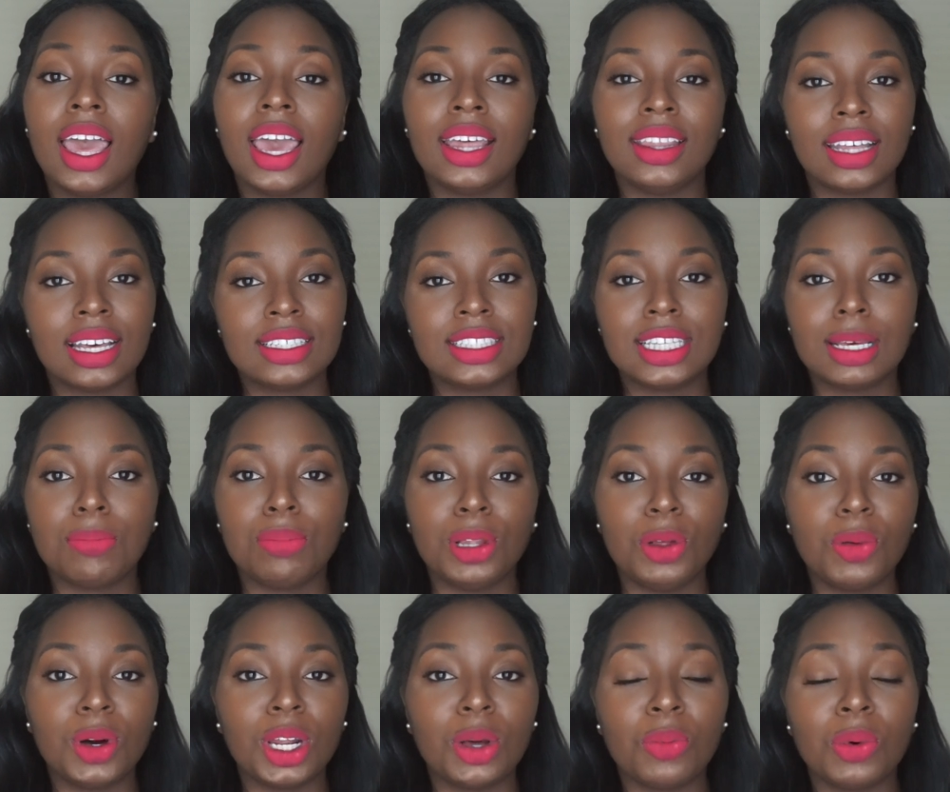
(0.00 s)
and that's
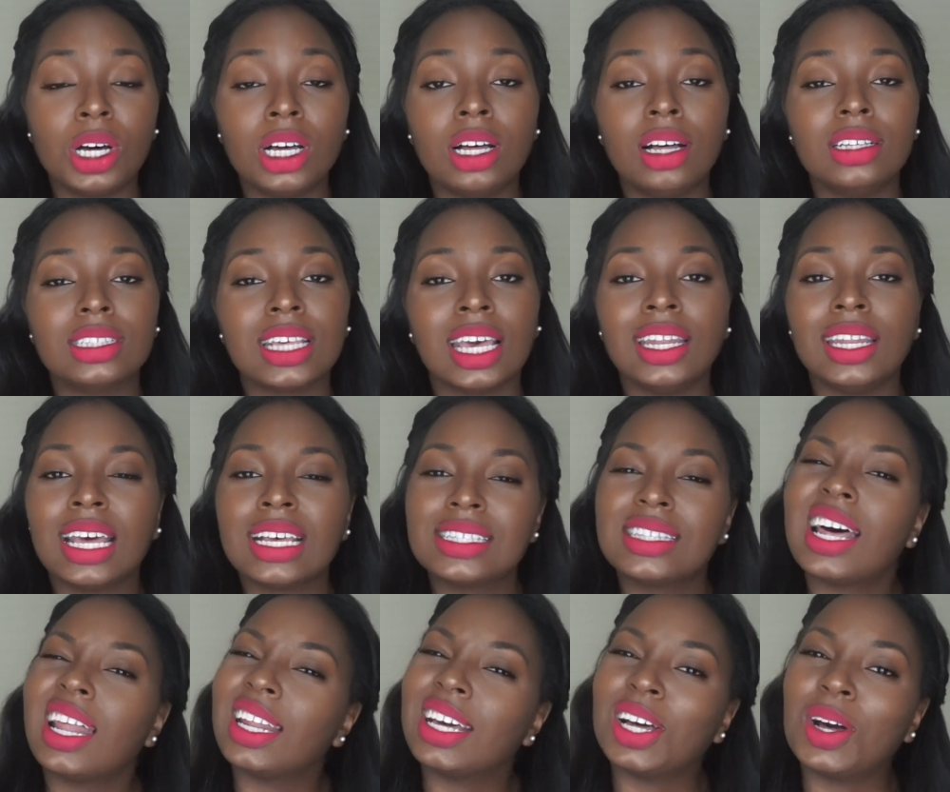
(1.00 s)
simply what it was and that's
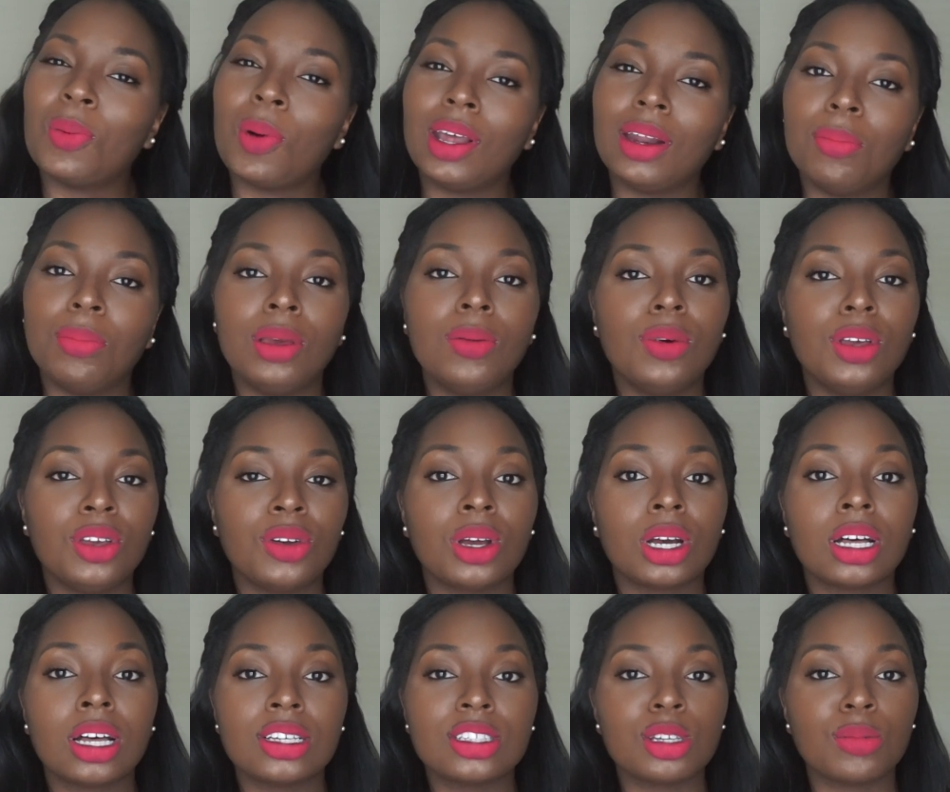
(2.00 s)
not a good way to be when you're
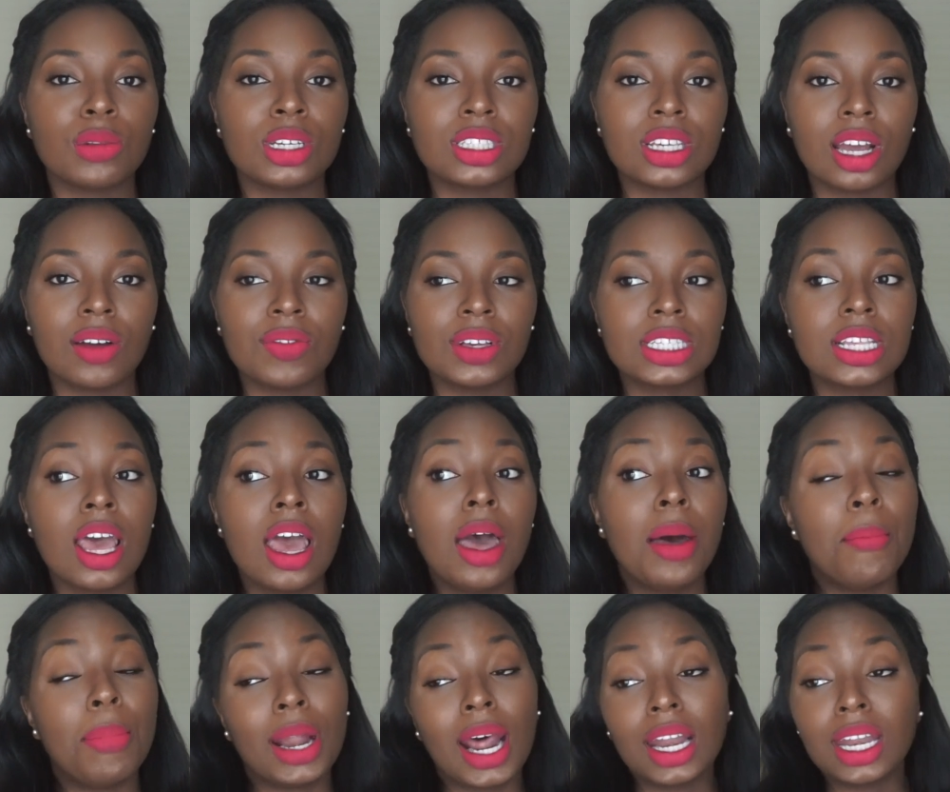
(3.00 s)
in customer service
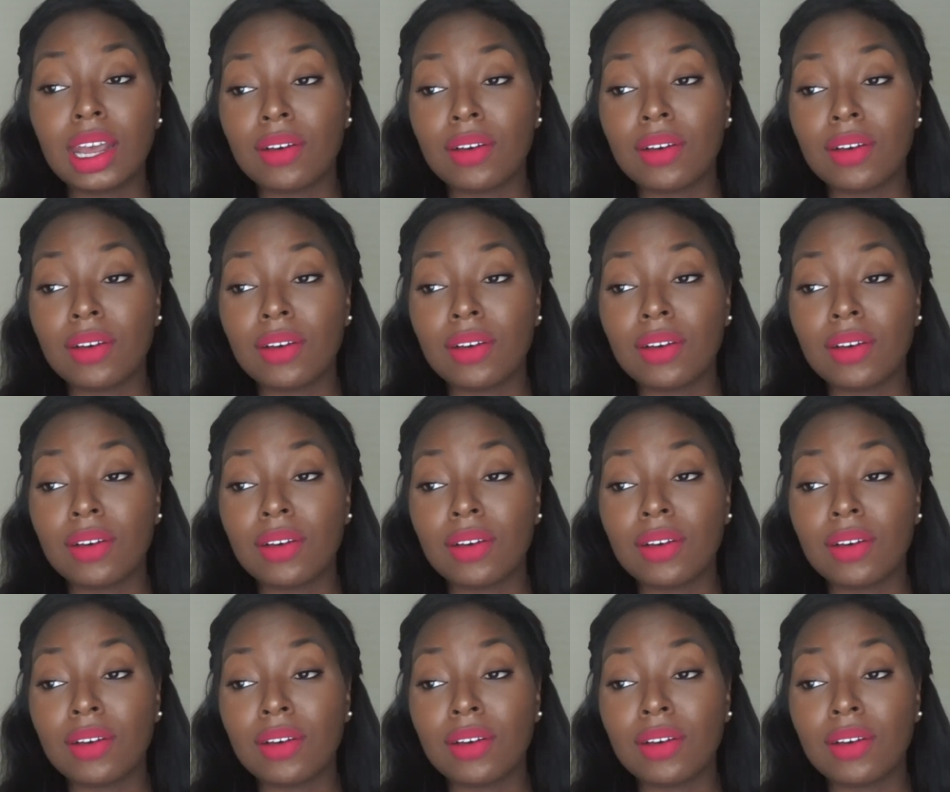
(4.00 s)
but i